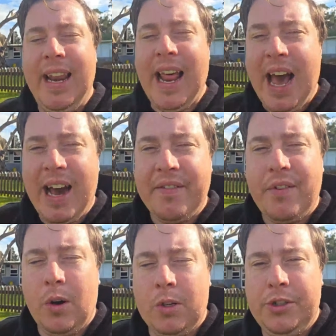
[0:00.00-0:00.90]

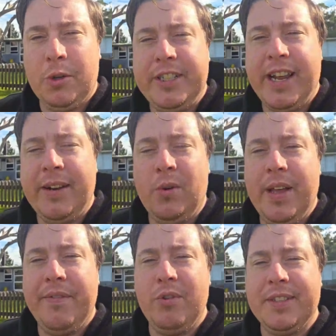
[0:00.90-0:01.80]
live onto your
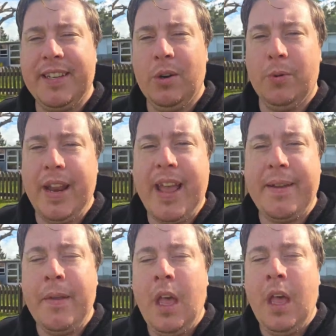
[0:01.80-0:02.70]
channel every single
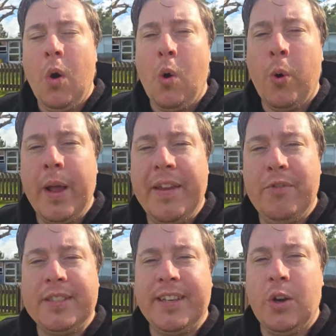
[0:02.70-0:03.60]
day or
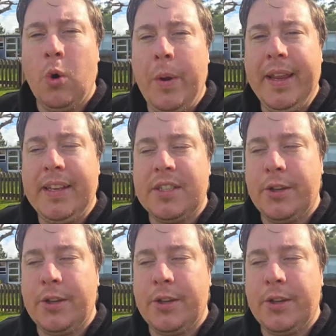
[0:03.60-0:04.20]
every single week.